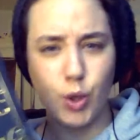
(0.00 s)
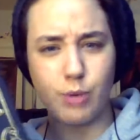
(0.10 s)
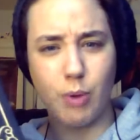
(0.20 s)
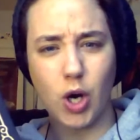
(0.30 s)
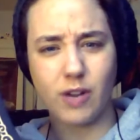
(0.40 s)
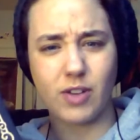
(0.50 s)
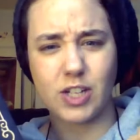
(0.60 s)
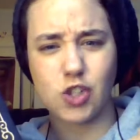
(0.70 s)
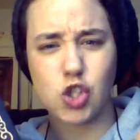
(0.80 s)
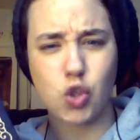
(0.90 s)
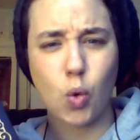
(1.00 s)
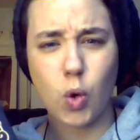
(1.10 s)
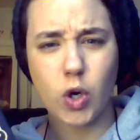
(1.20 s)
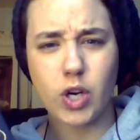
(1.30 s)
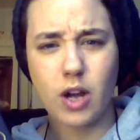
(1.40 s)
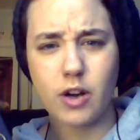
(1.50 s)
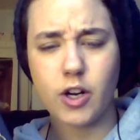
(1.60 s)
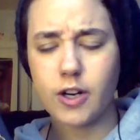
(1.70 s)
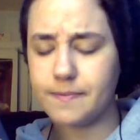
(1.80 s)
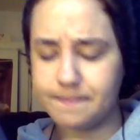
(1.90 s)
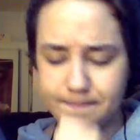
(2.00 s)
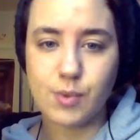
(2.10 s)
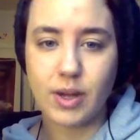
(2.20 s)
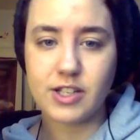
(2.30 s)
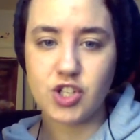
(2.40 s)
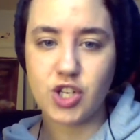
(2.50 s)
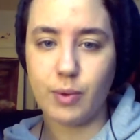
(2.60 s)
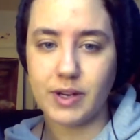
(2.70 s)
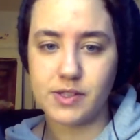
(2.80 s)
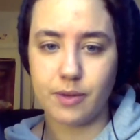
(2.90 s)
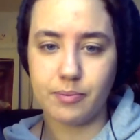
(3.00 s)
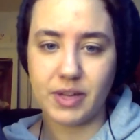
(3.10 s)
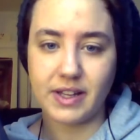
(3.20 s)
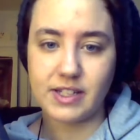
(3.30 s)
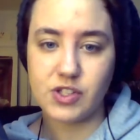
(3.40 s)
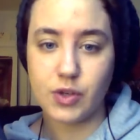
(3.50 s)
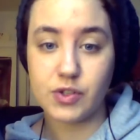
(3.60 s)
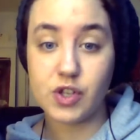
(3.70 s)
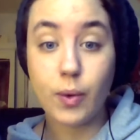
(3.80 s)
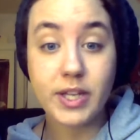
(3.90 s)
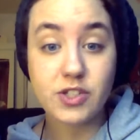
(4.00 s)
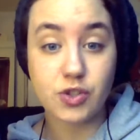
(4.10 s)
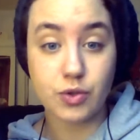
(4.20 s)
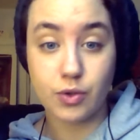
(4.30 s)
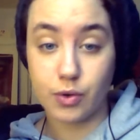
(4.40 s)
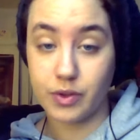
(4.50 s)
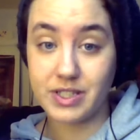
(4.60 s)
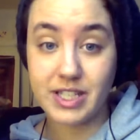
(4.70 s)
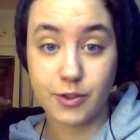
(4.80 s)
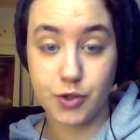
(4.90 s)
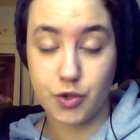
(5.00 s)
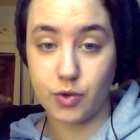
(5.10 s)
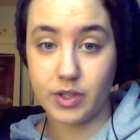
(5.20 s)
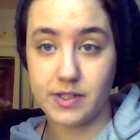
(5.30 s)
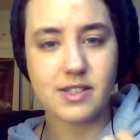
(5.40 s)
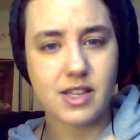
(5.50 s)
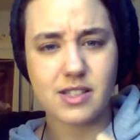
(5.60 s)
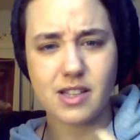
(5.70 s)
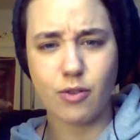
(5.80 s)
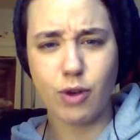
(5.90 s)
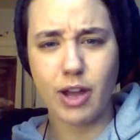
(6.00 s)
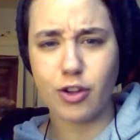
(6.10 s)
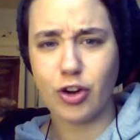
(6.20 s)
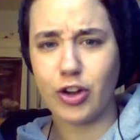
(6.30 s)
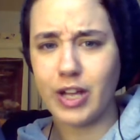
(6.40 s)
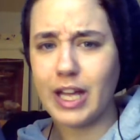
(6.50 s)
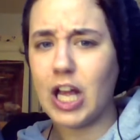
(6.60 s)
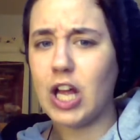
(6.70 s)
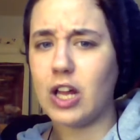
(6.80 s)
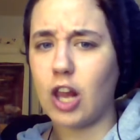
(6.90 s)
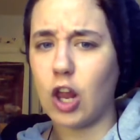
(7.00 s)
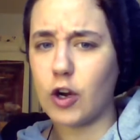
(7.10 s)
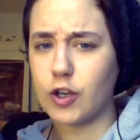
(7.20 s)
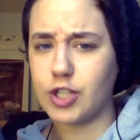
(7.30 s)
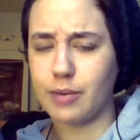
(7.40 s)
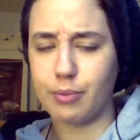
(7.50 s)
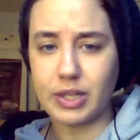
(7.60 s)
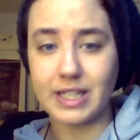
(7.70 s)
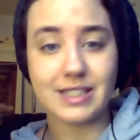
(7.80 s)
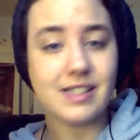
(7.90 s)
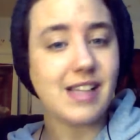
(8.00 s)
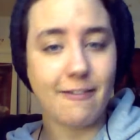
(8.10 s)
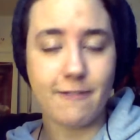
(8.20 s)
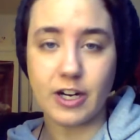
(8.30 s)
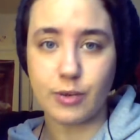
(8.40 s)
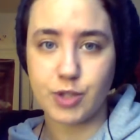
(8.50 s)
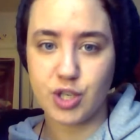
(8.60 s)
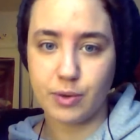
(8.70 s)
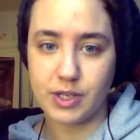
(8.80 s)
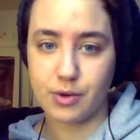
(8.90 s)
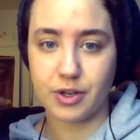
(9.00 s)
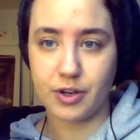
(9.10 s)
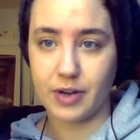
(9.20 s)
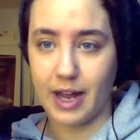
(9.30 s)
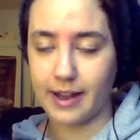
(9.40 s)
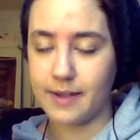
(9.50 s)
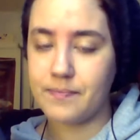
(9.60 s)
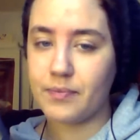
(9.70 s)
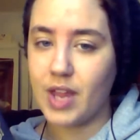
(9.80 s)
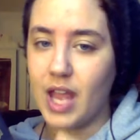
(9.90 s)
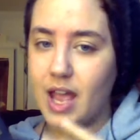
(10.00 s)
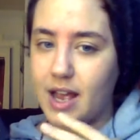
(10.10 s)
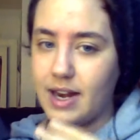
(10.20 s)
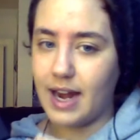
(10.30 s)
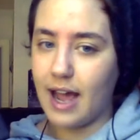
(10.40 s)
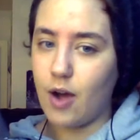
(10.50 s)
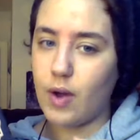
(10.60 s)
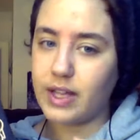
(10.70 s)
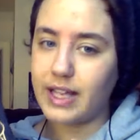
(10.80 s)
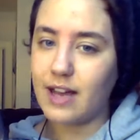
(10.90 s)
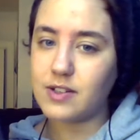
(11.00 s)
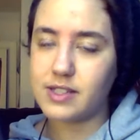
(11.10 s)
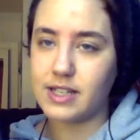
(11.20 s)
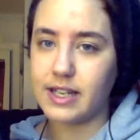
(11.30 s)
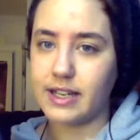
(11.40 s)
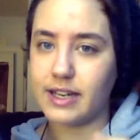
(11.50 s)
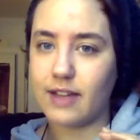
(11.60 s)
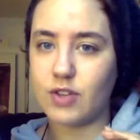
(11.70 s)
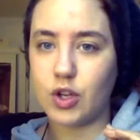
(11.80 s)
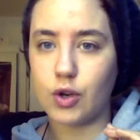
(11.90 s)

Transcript: burned mark of like a sword on her, as well as she wears something that is known as the Queen's Jewel, or the Tear Jewel. It is this rather large and brilliant sapphire which she wears around her neck. Now, Kelsey,